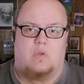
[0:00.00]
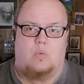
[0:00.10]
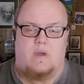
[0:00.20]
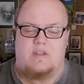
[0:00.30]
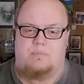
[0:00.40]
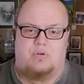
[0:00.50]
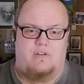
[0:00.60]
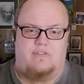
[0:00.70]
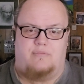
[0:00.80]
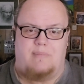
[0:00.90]

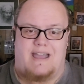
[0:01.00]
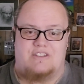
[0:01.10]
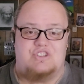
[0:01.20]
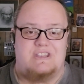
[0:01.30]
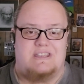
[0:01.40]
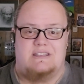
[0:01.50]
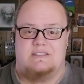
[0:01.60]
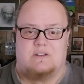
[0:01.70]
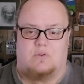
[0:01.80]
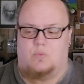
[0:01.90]
weatherproof
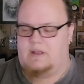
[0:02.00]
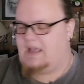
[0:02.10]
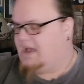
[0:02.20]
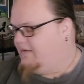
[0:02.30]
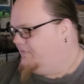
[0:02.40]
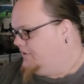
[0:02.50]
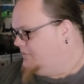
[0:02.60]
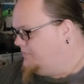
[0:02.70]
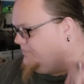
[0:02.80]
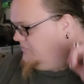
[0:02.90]
matches or what have
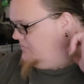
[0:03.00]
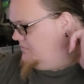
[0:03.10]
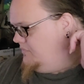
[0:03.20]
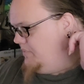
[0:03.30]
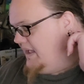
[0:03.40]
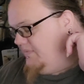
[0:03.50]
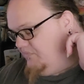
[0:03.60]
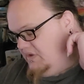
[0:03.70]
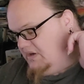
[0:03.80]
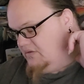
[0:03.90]
you. But,
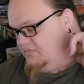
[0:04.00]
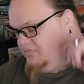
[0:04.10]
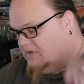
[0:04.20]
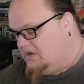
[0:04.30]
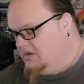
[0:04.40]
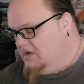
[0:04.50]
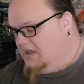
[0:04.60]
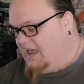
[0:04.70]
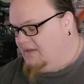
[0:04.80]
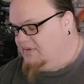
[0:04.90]

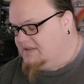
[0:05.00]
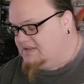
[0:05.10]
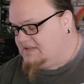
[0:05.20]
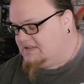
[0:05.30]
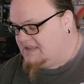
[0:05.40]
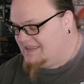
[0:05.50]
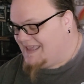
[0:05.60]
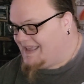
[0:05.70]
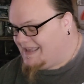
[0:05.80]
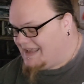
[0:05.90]
I was
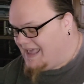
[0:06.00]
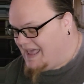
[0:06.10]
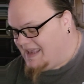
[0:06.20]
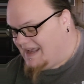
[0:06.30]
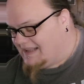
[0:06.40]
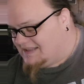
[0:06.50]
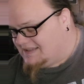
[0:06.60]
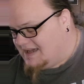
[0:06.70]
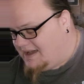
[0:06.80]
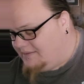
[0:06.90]
thinking ahead at the
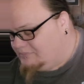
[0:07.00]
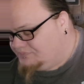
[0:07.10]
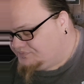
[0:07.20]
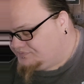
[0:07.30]
time.